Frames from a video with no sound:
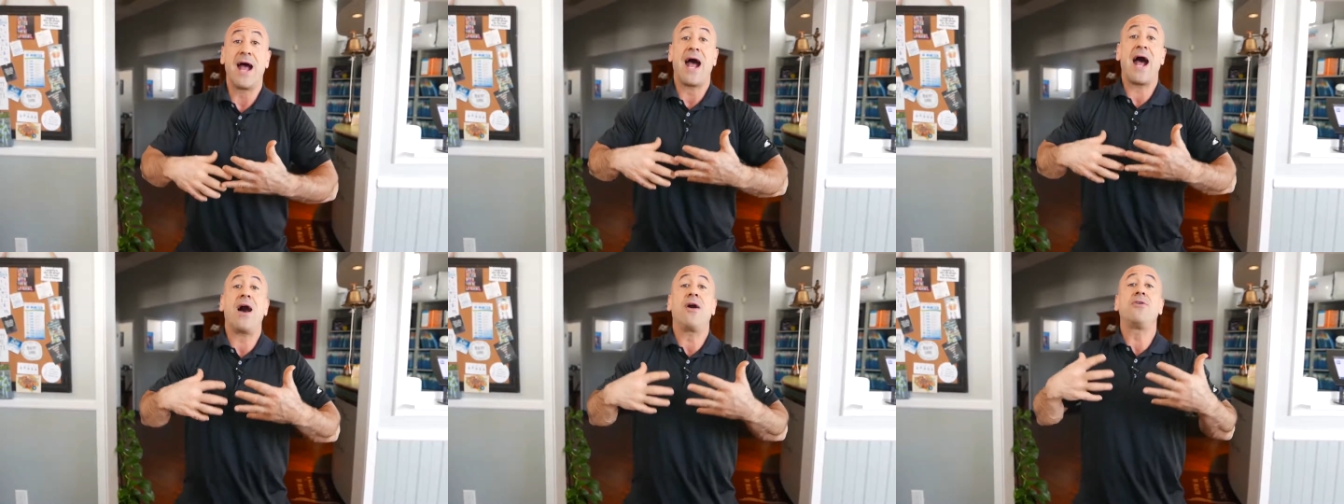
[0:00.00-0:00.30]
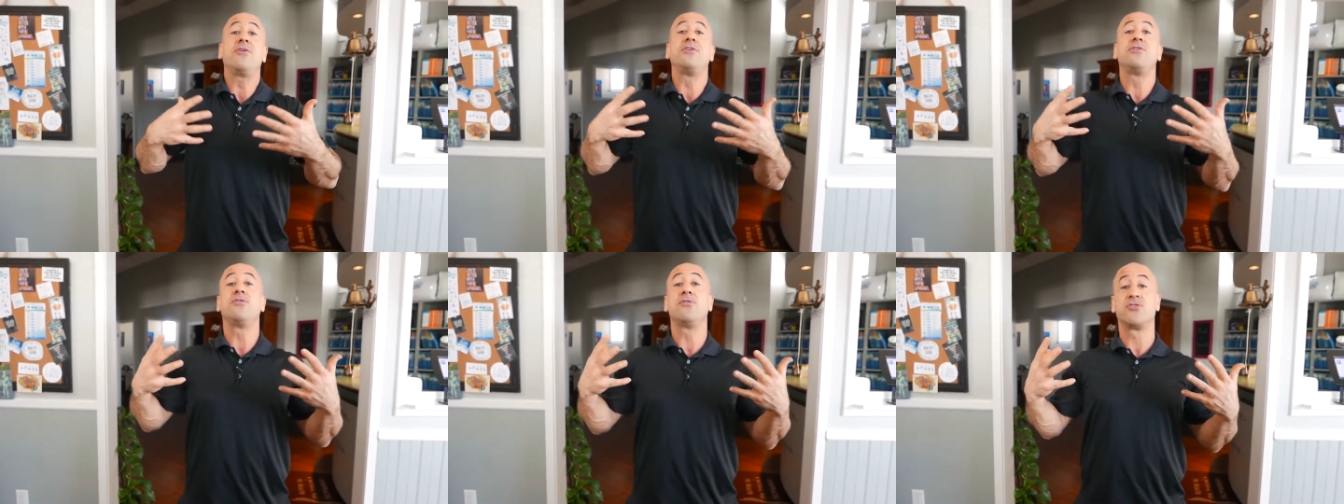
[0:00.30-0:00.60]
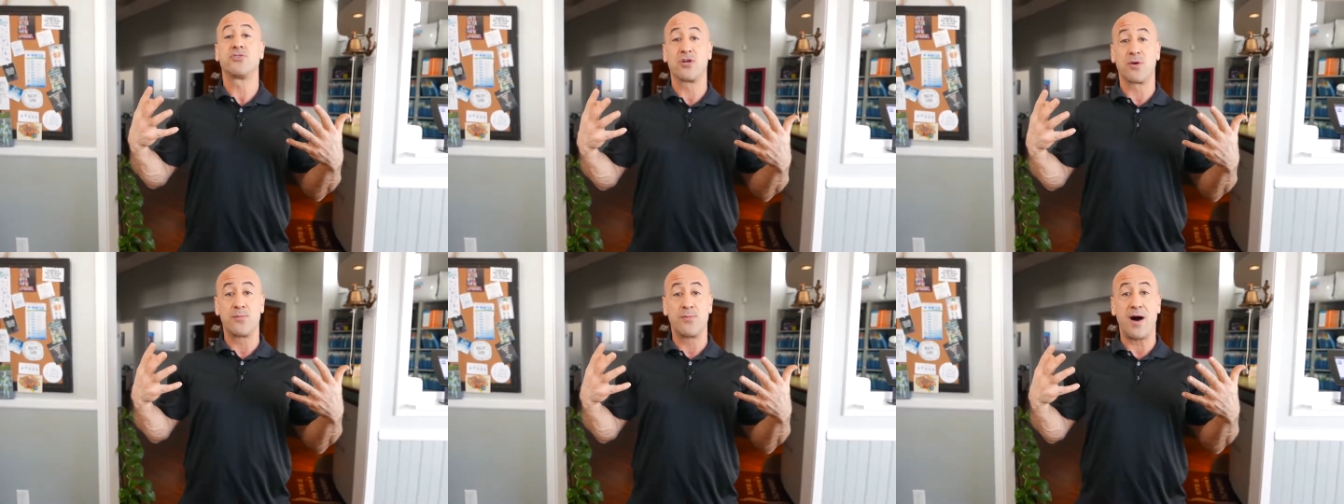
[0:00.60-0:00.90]
how to
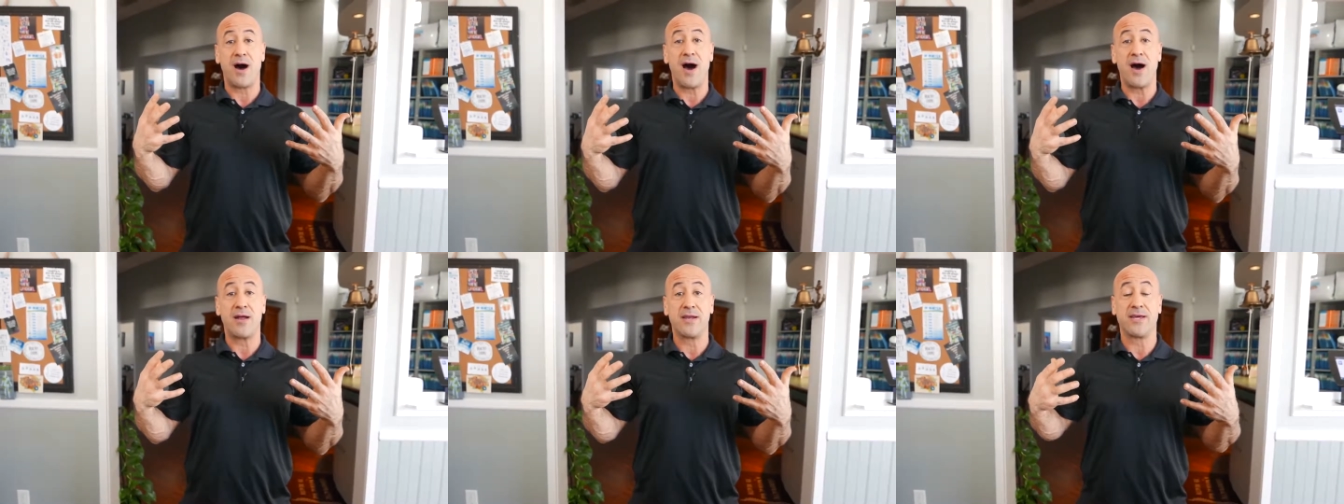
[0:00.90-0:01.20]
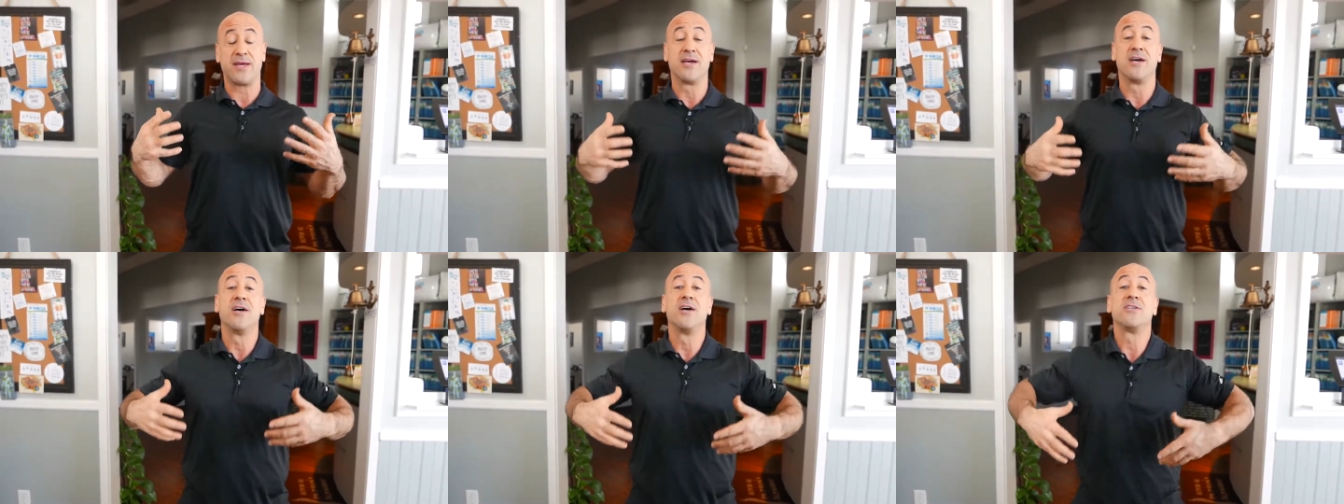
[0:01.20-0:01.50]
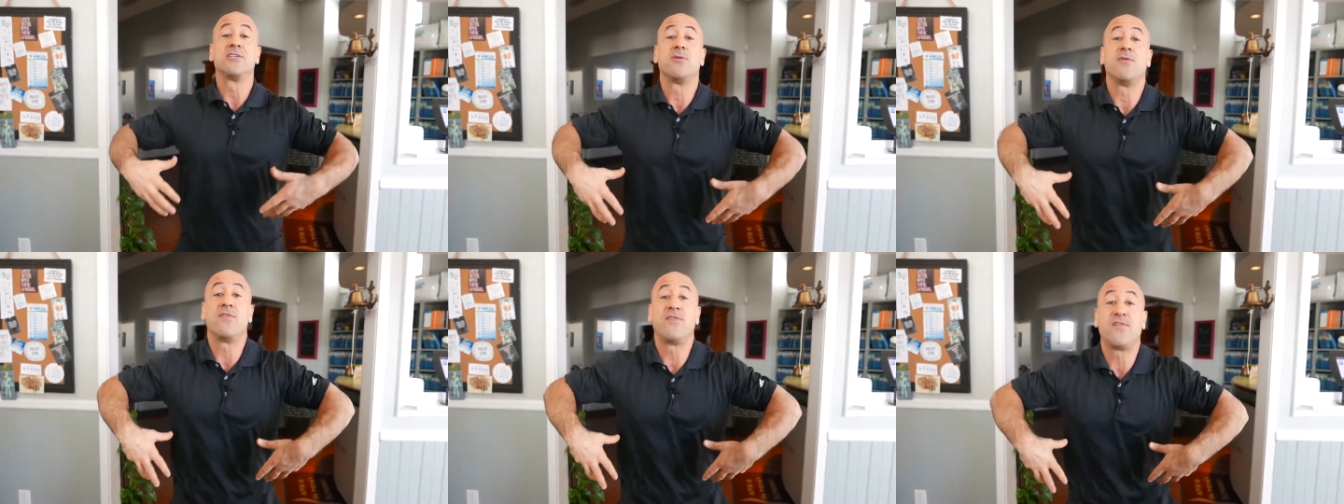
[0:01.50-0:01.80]
use your body so it